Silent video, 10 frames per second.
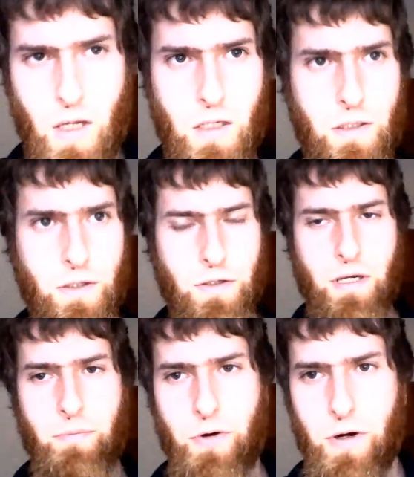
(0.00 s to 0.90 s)
So to
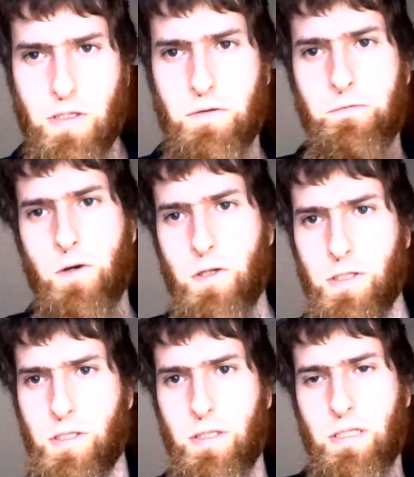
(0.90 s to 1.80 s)
summarize, the
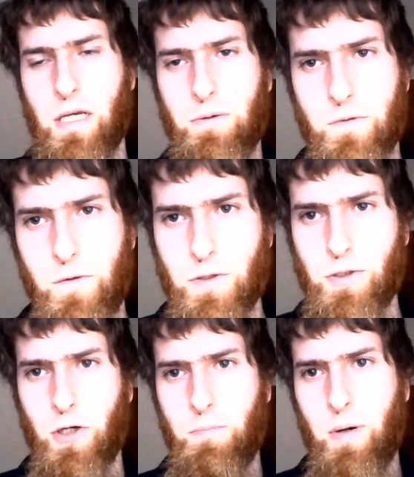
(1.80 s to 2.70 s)
site was first
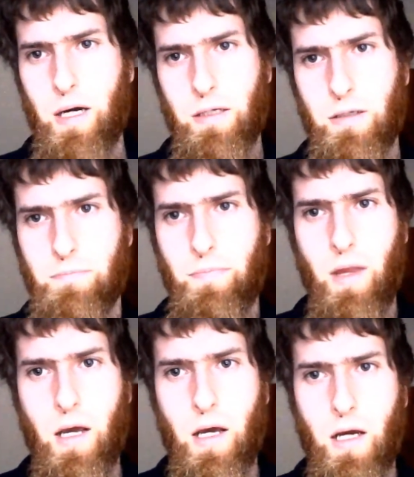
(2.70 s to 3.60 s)
occupied
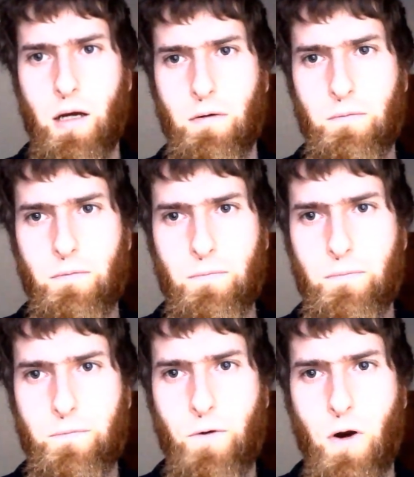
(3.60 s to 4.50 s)

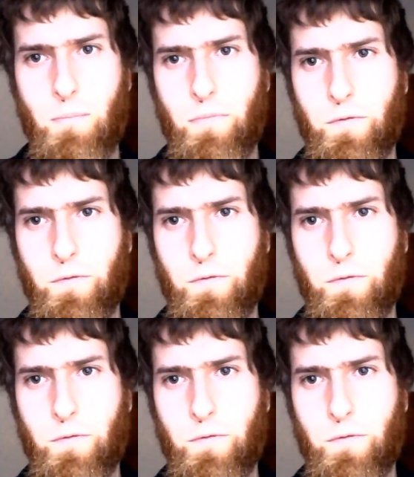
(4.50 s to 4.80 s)
from the